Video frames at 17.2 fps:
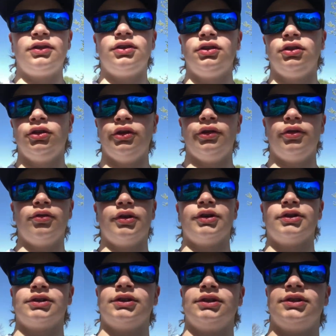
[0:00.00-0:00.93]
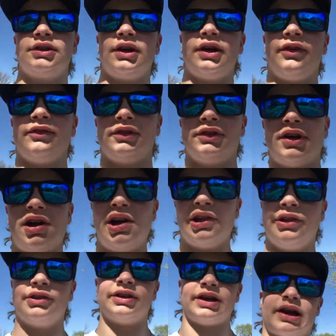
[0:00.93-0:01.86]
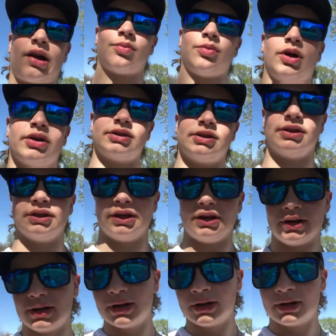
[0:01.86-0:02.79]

lures and stuff into other tackle boxes in.